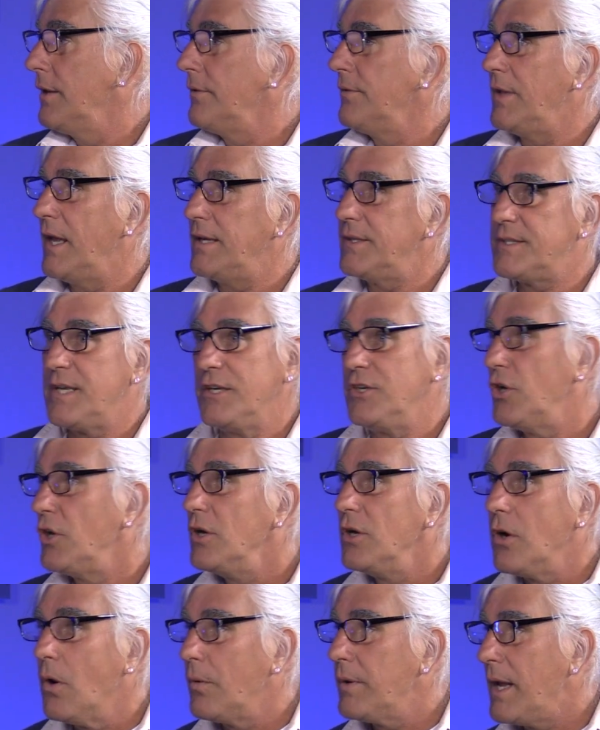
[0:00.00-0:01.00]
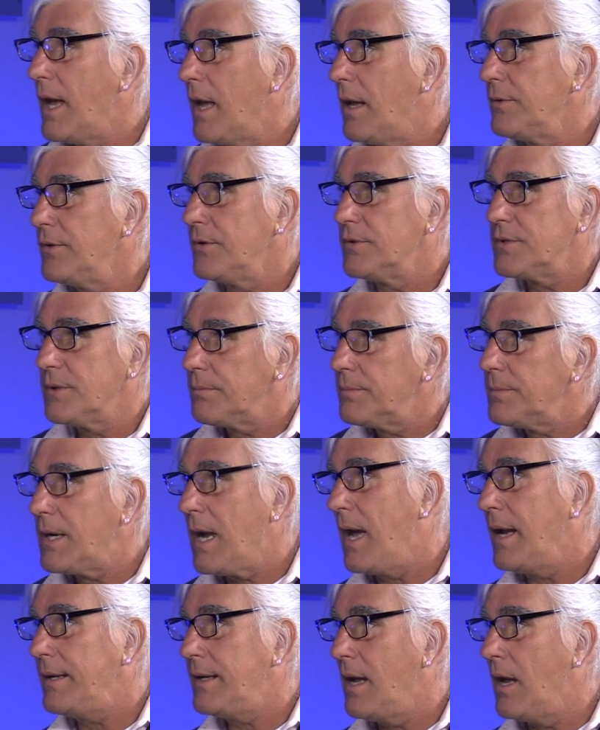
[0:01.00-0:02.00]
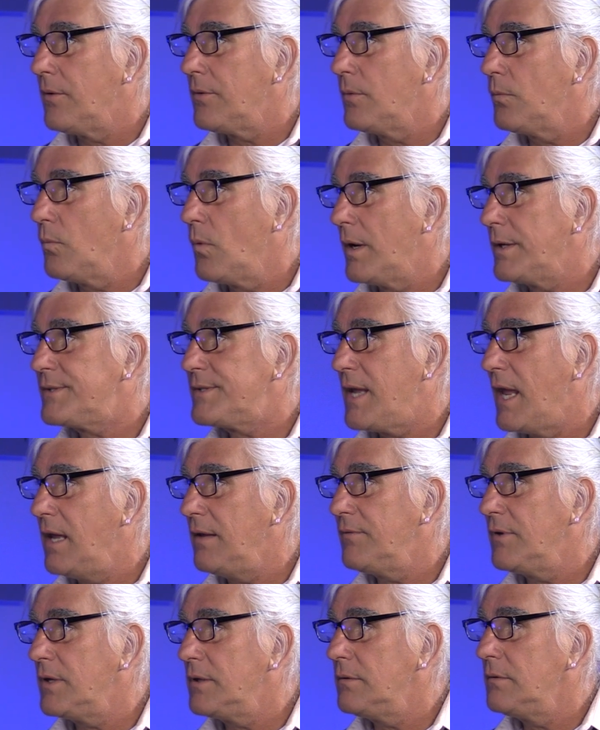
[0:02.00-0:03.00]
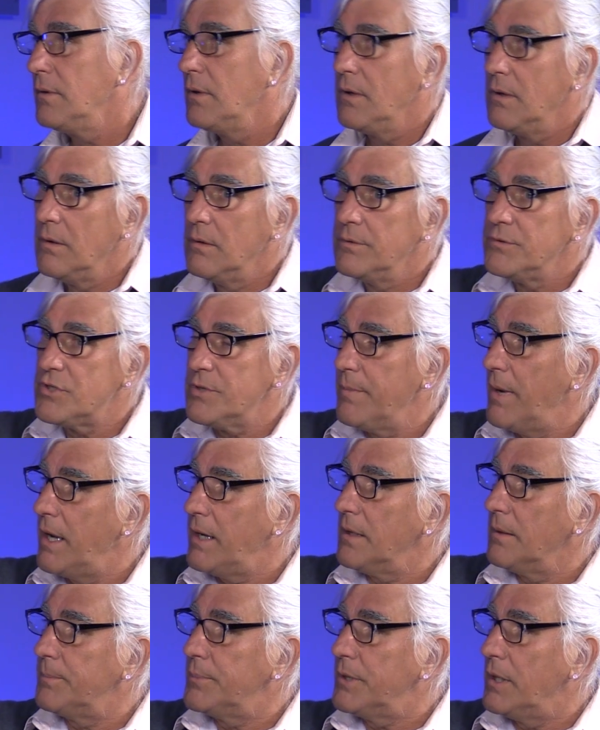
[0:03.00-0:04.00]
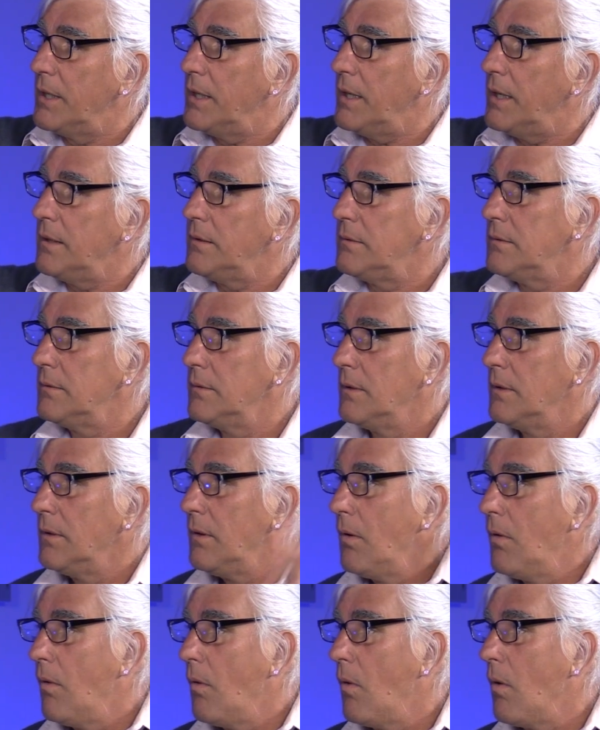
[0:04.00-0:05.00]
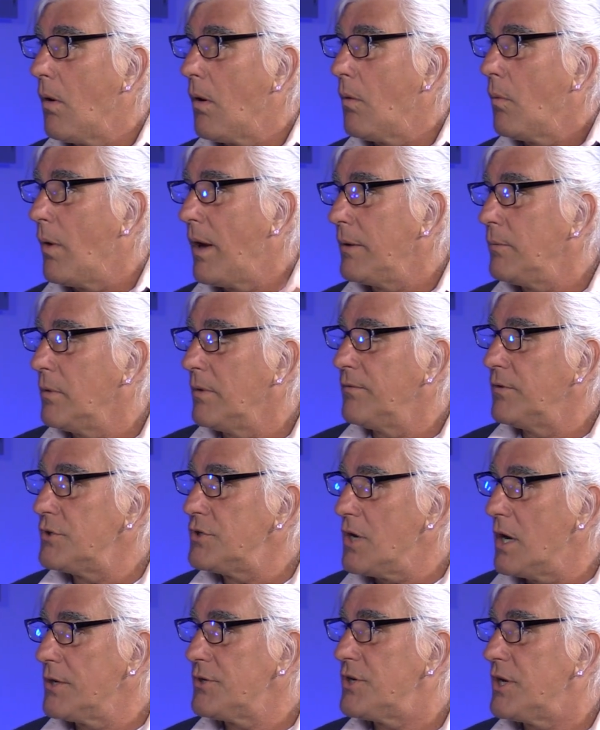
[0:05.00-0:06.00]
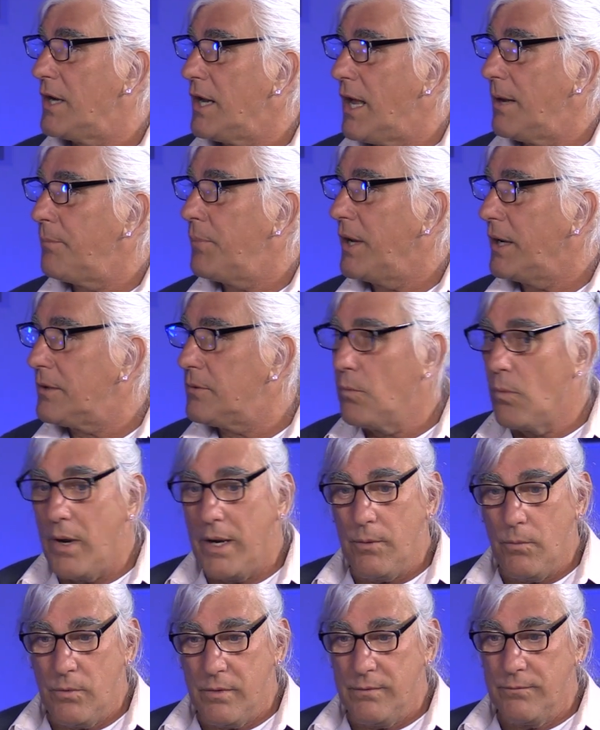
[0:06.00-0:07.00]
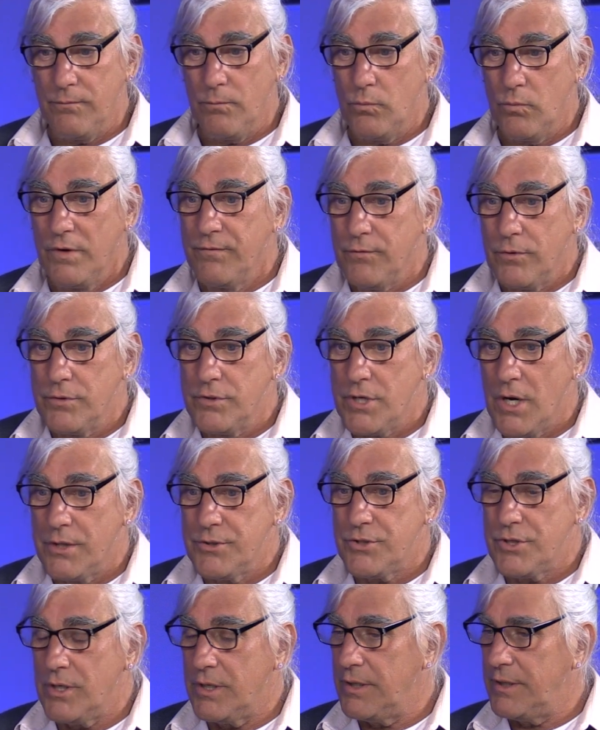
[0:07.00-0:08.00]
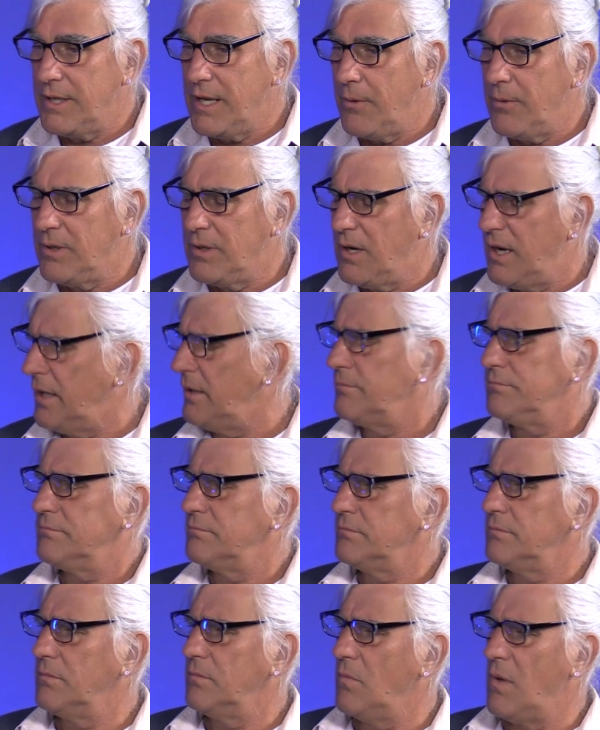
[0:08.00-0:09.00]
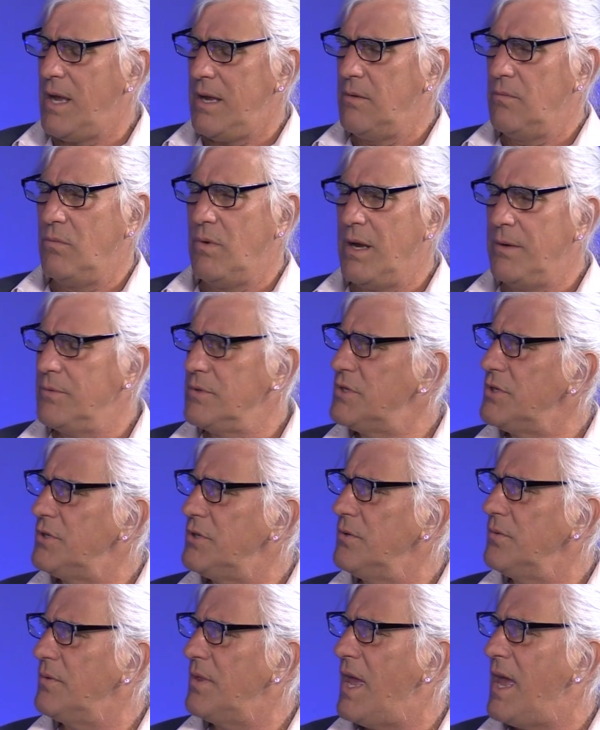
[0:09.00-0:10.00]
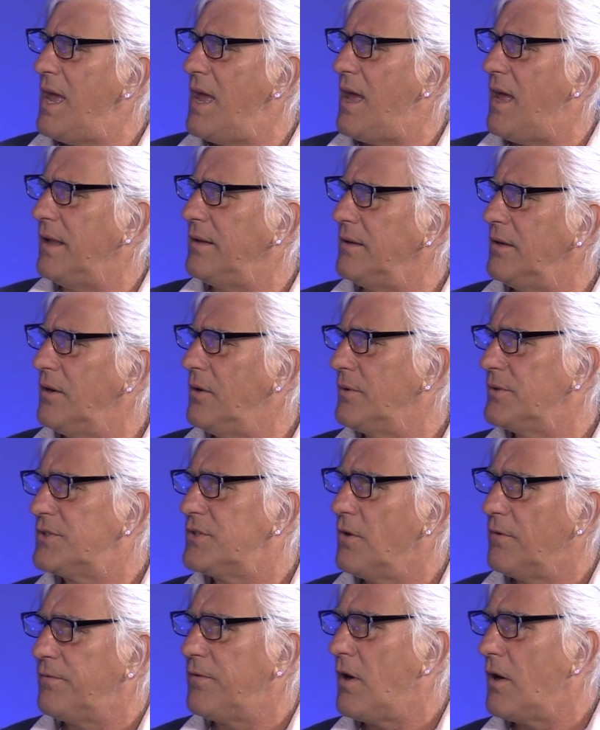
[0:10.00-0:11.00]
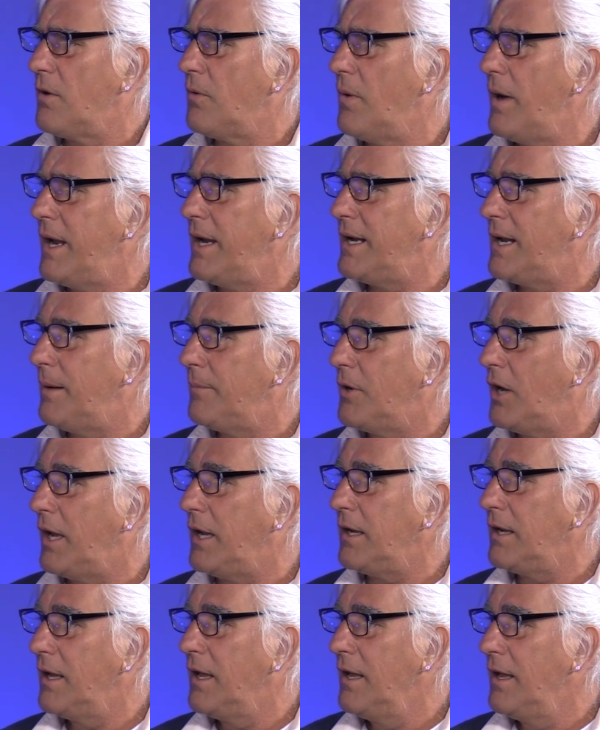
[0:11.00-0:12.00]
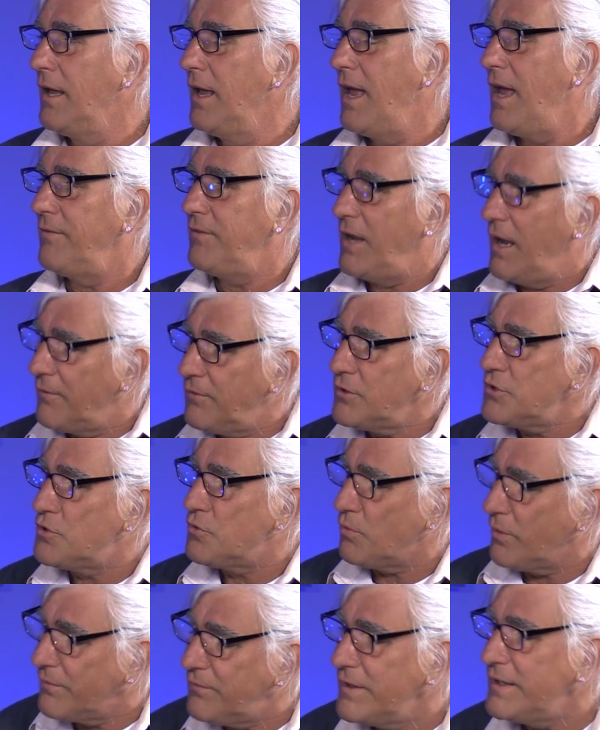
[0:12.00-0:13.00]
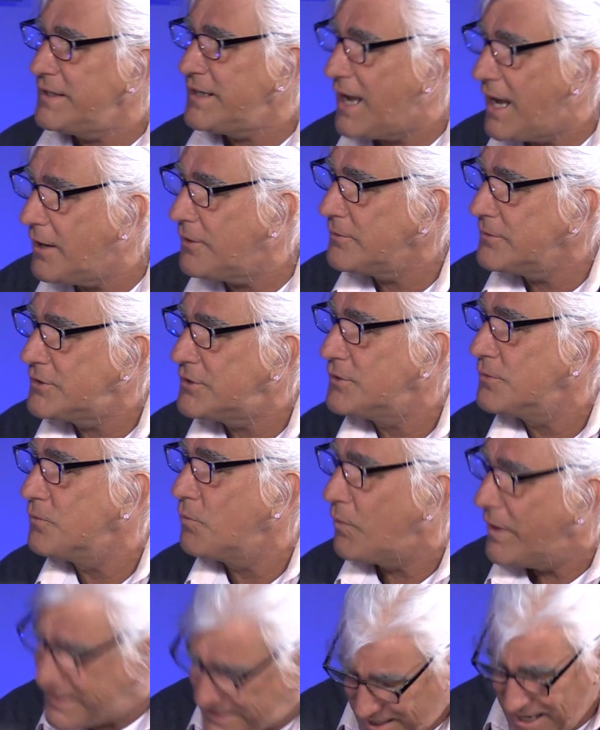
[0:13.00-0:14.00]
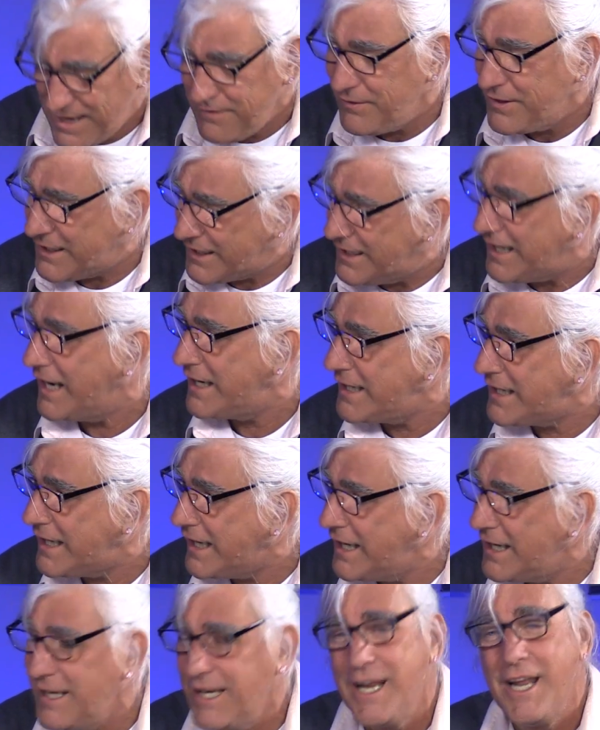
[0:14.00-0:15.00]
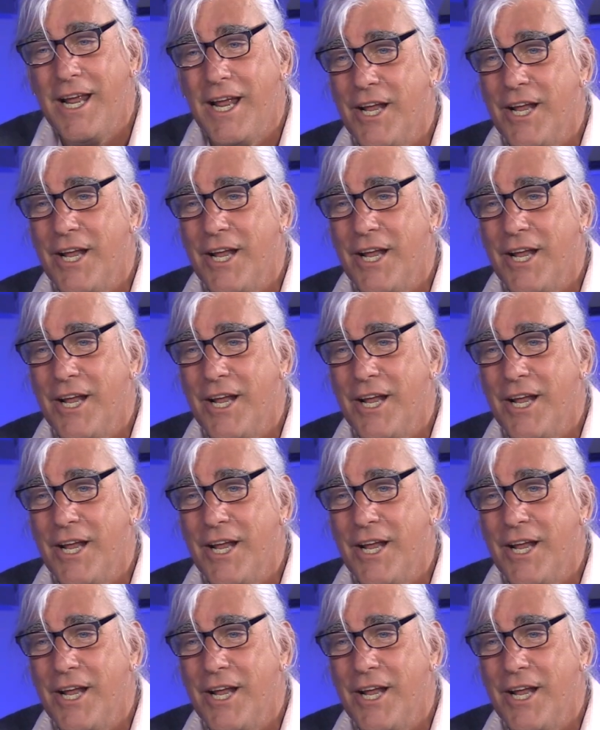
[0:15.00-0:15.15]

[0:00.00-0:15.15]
They said you can go down, there's a guy down in West Haven, Jamaica Plain, or White River Junction. Right. I picked White River Junction, and they were like, why, why would you do that? You know, it's so far away. And I'm like, have you ever driven down to West Haven, Connecticut?